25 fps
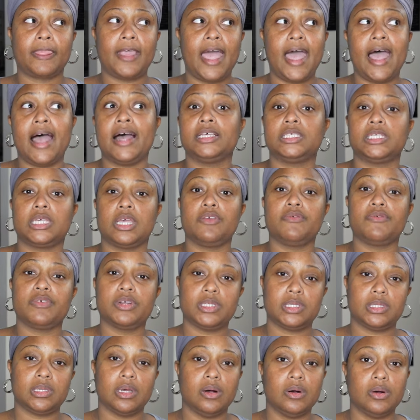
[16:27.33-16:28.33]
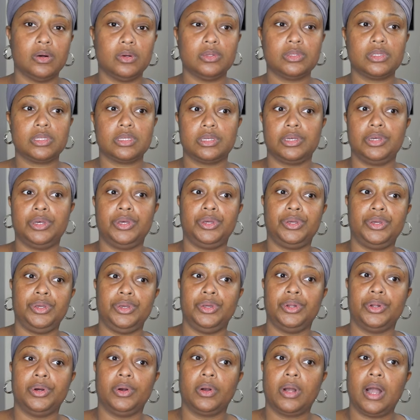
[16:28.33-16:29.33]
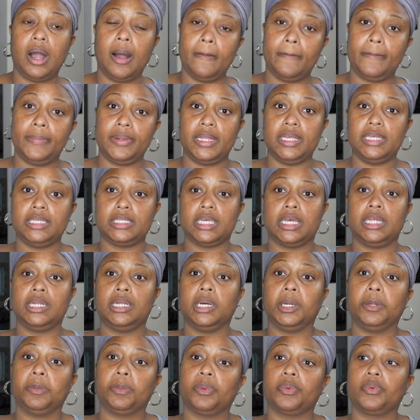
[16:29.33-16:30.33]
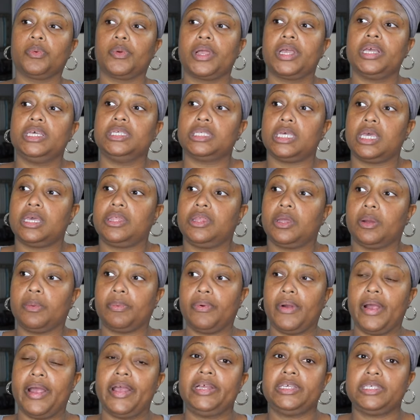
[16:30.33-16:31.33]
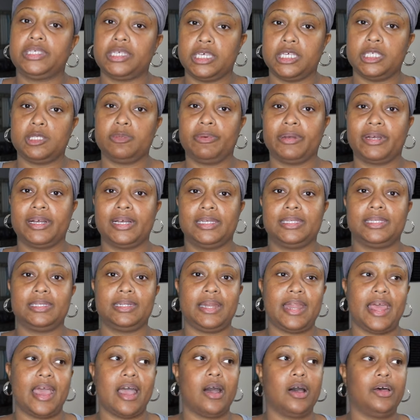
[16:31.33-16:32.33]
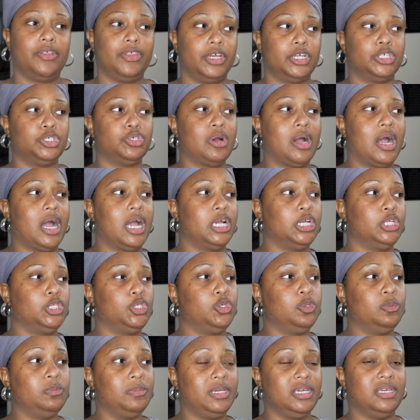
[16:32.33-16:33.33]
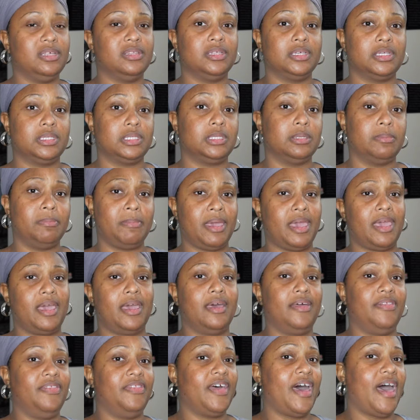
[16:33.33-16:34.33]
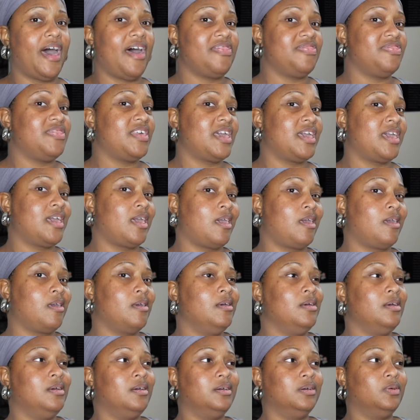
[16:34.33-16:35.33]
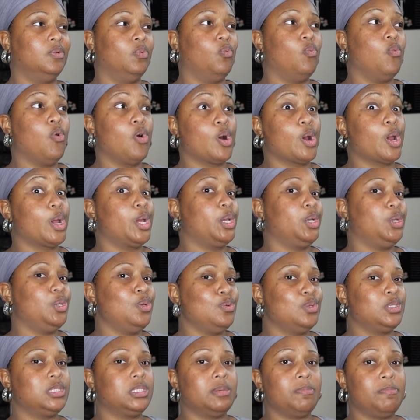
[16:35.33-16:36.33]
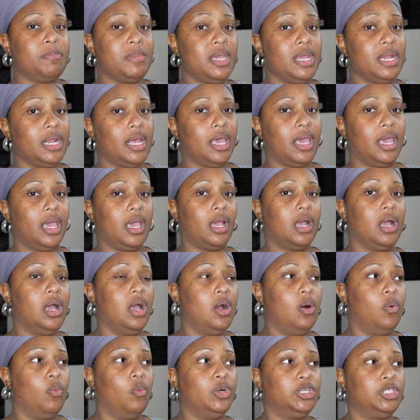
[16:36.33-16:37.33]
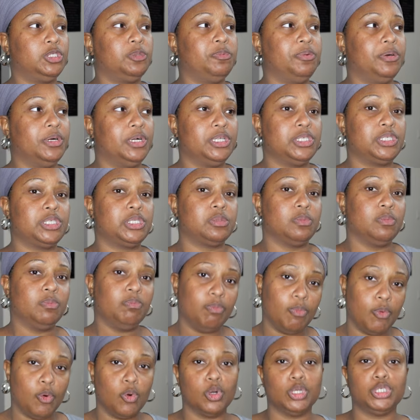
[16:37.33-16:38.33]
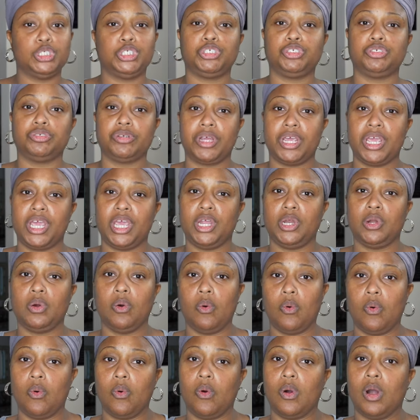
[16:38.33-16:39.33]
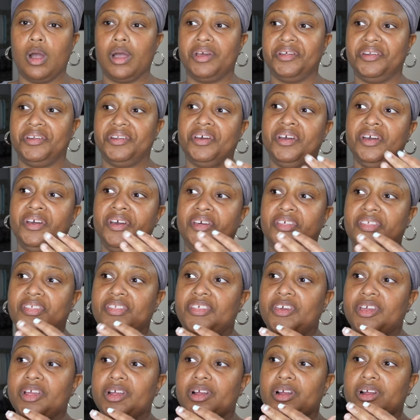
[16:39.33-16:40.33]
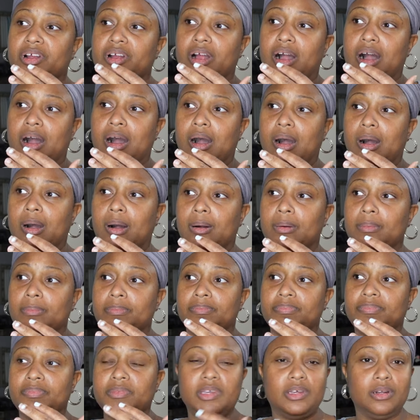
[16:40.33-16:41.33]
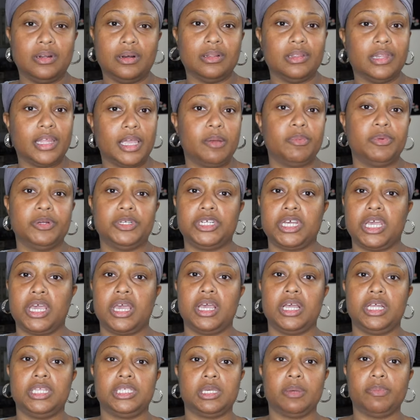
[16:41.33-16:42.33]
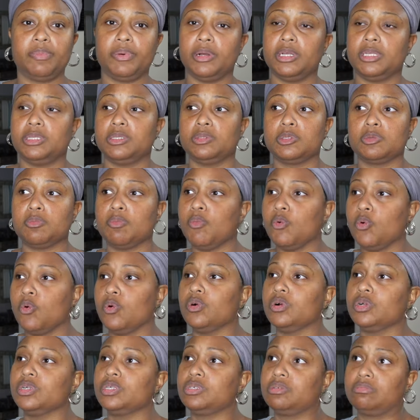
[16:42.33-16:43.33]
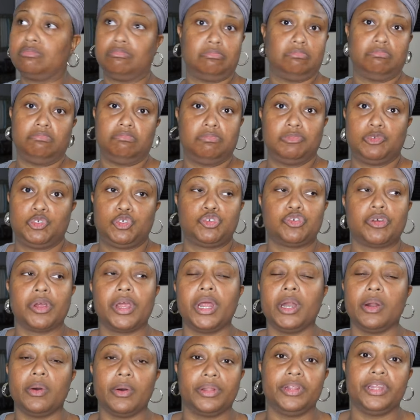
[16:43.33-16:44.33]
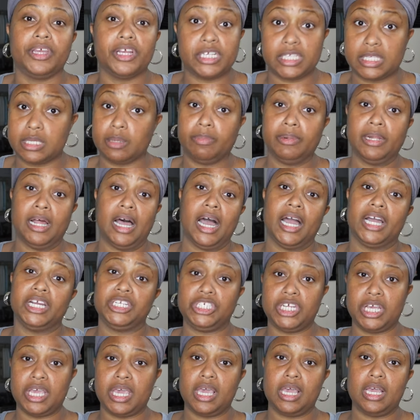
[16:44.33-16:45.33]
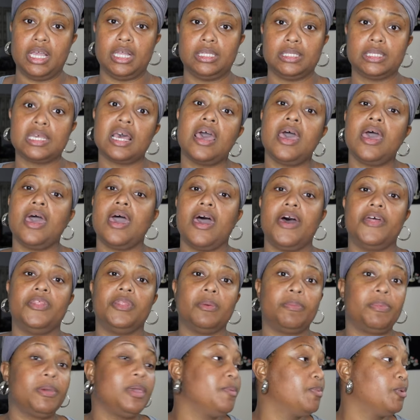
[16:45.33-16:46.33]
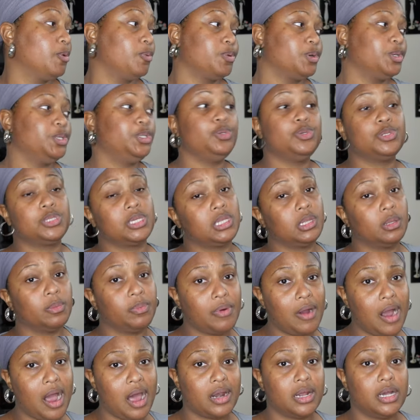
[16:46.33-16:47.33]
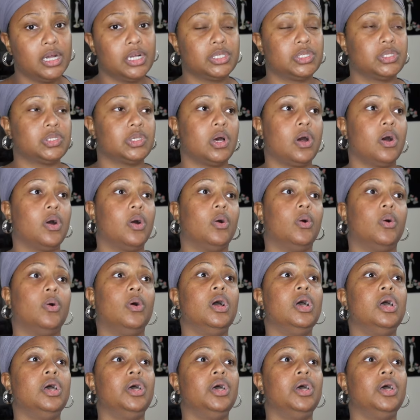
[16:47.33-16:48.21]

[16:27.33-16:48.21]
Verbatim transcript: as a result, you know, companies end up raising their prices because now they're trying to meet this demand that they weren't used to meeting, which puts more strain on their, um, you know, labor chains. It puts more strain on their supply chains and the people producing the product. So,